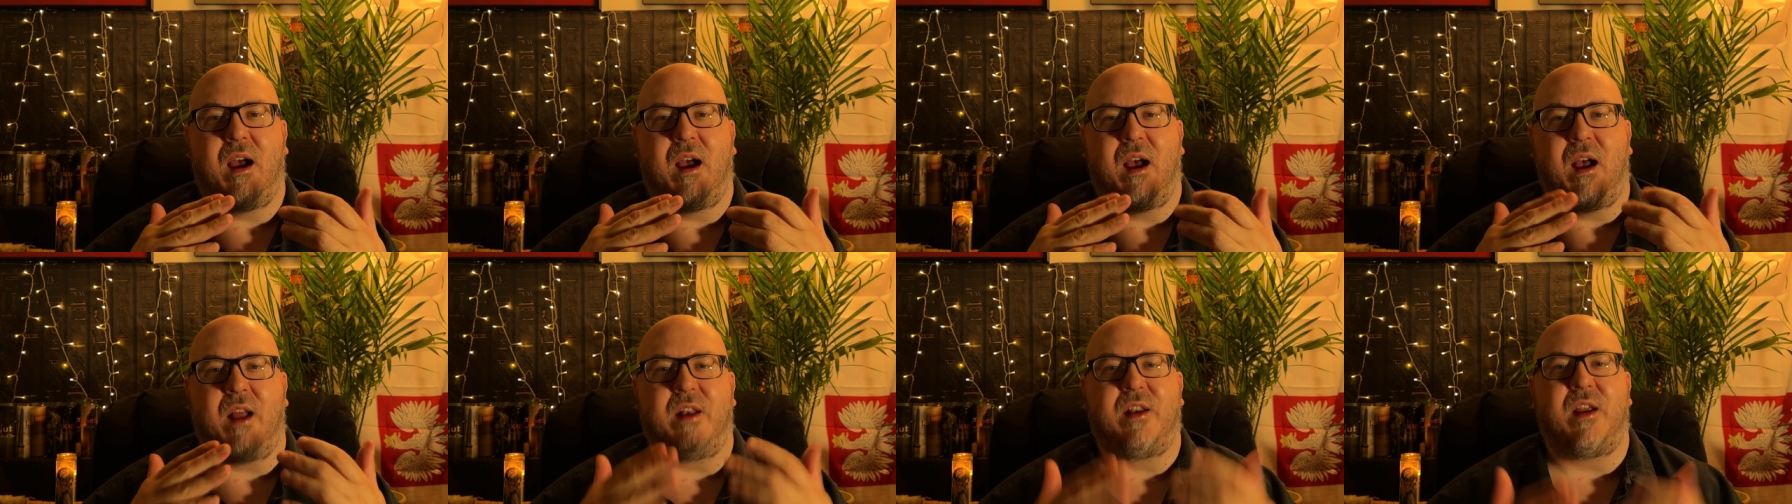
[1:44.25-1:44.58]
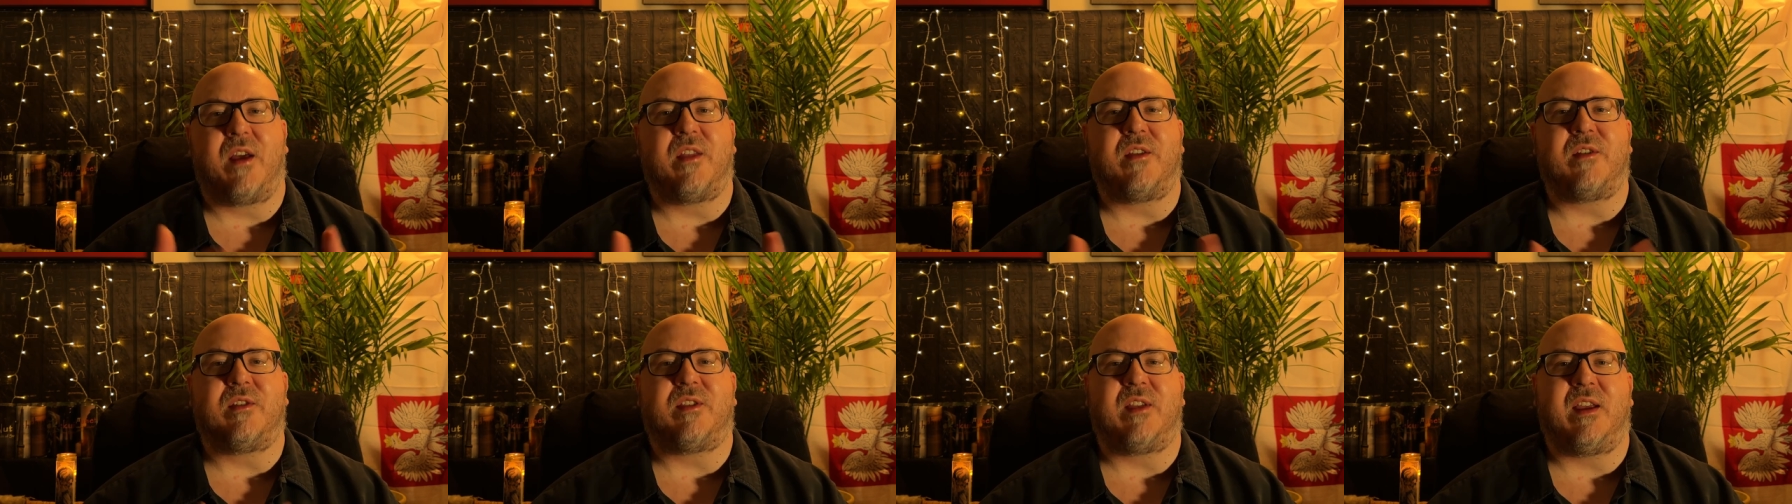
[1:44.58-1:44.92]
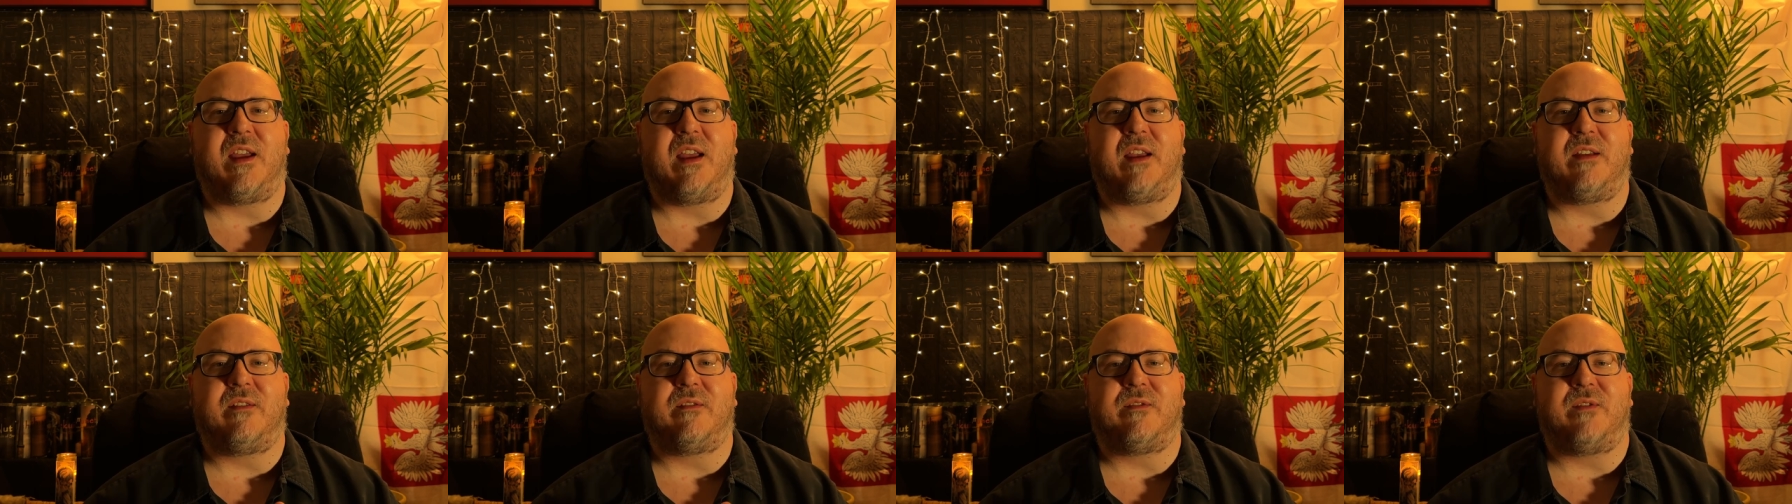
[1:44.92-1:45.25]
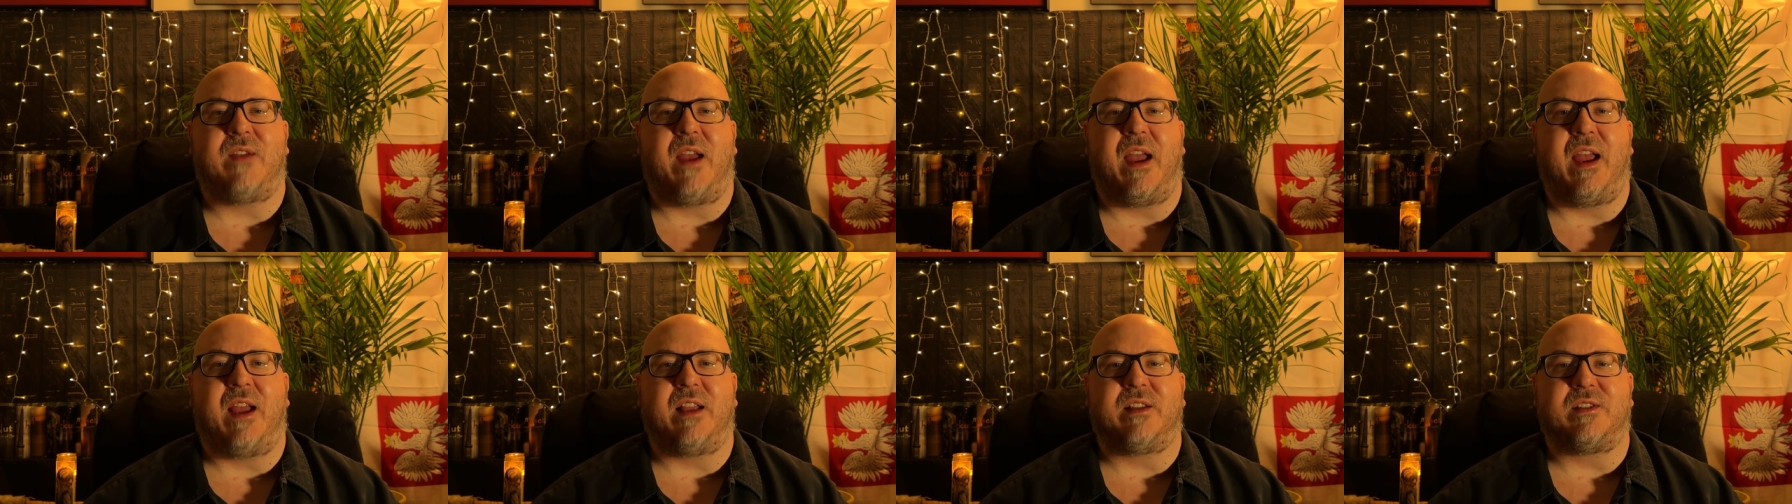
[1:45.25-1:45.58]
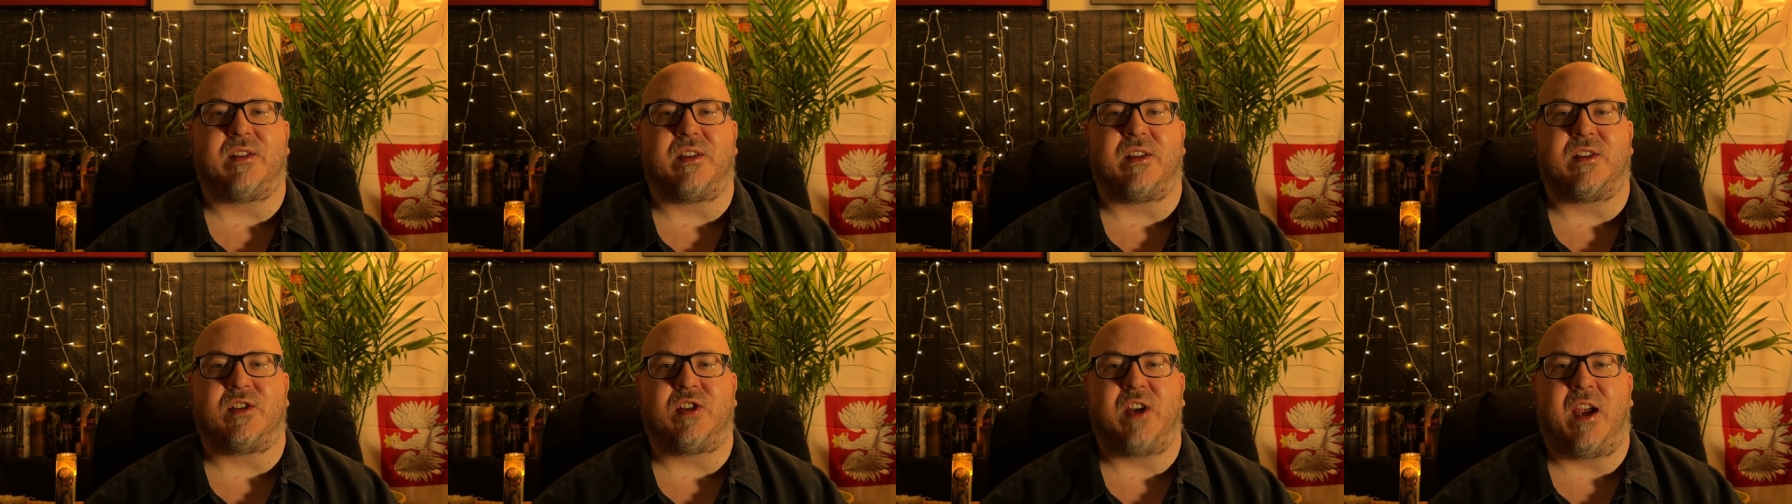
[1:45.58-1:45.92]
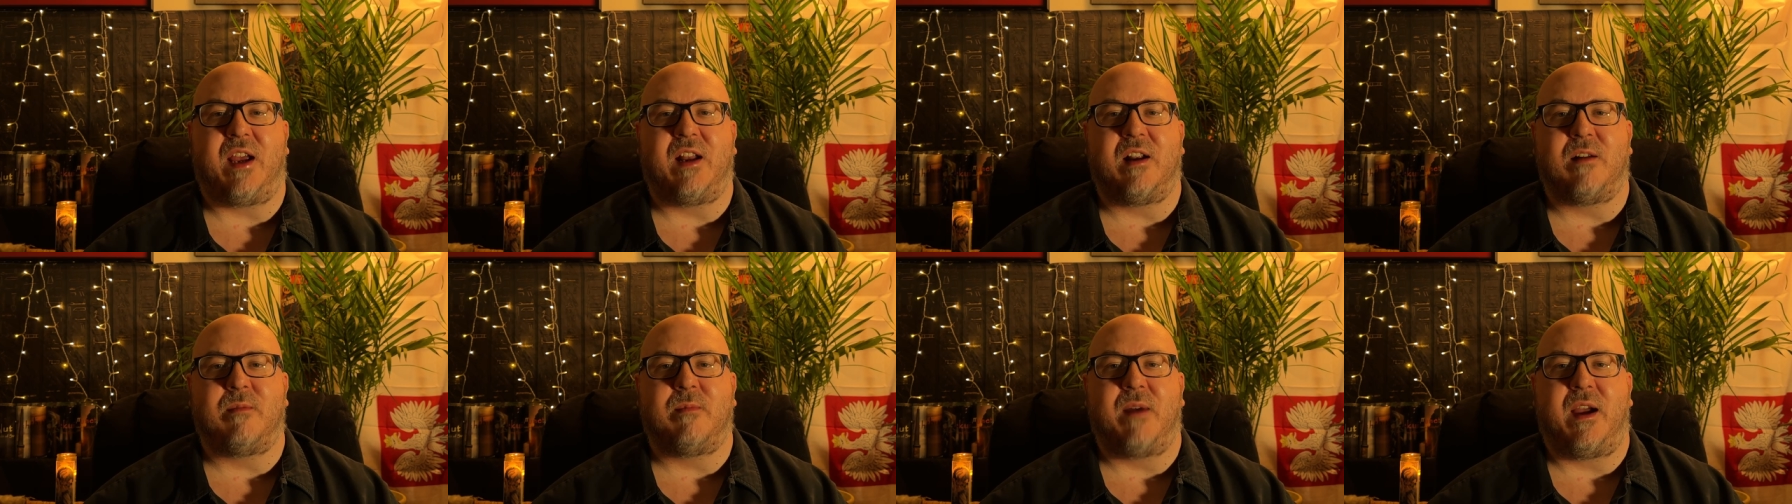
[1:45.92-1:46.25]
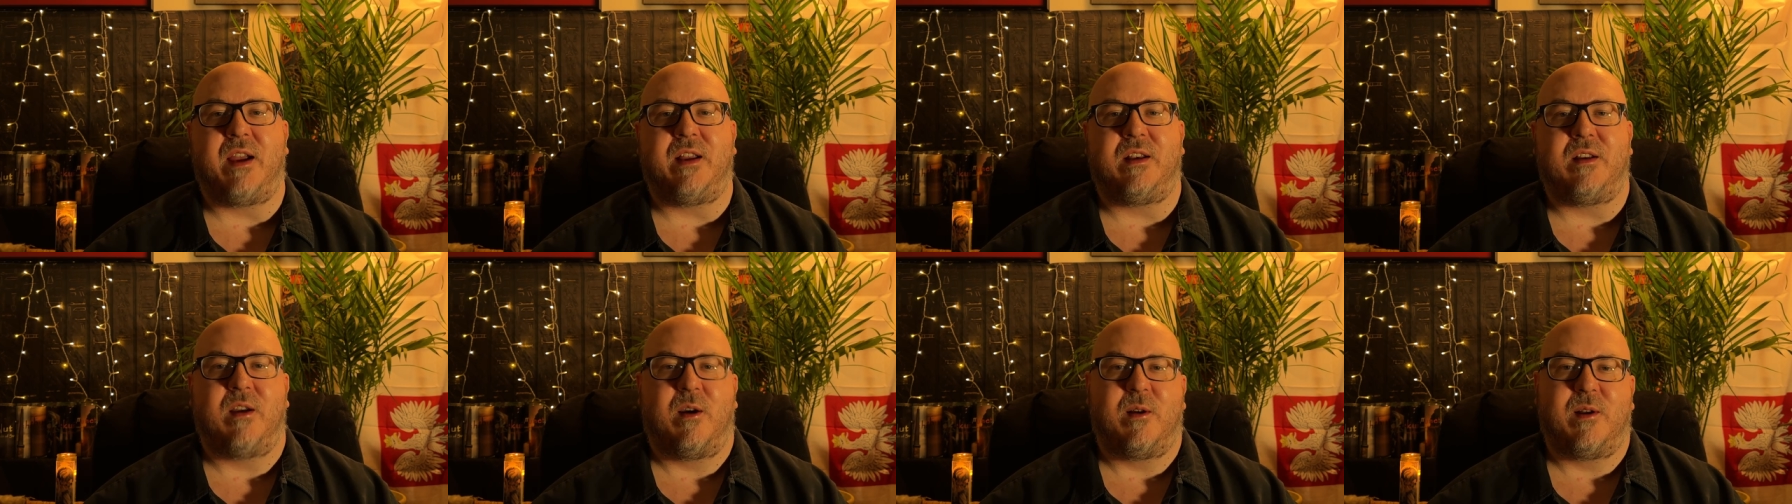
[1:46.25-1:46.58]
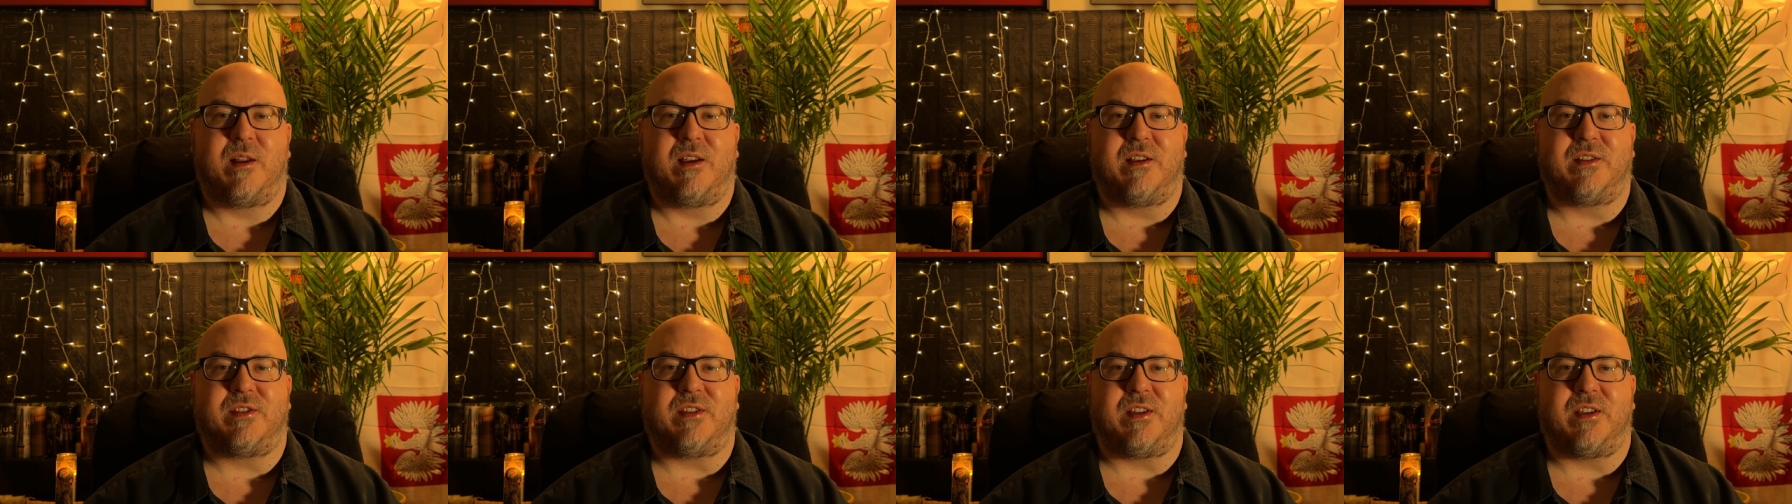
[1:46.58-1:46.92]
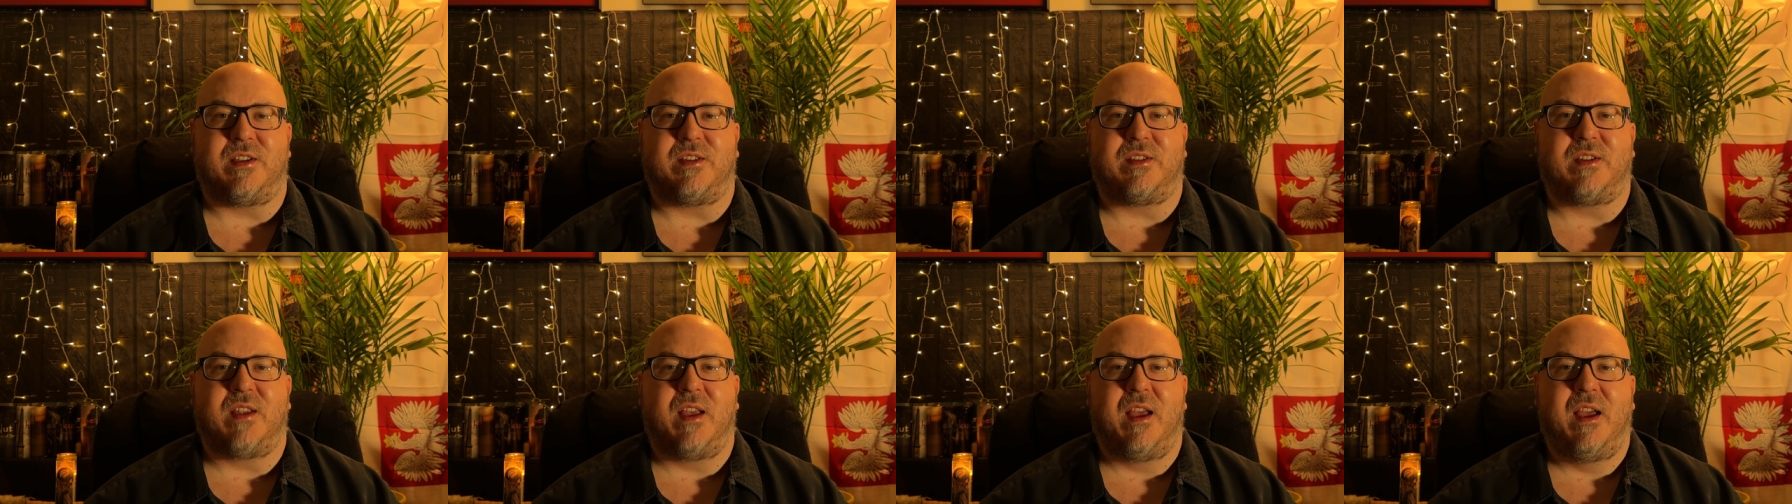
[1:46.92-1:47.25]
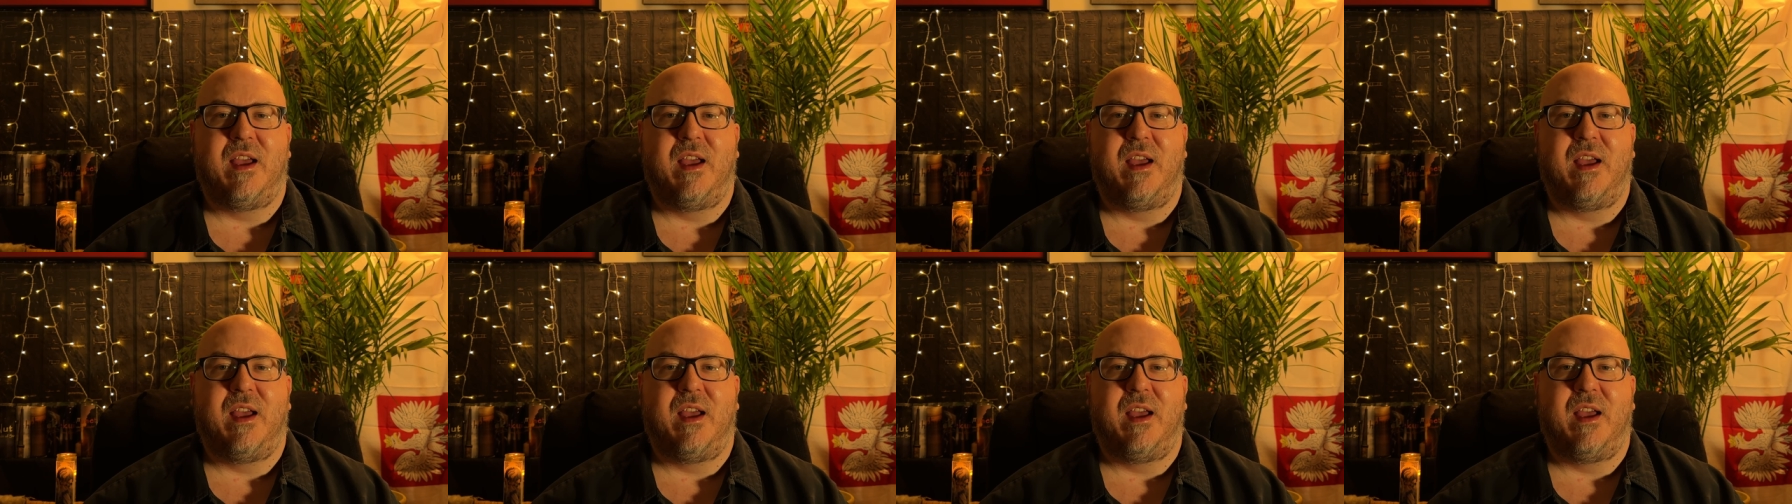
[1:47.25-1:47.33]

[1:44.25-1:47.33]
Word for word: Another thing fans of the channel might notice is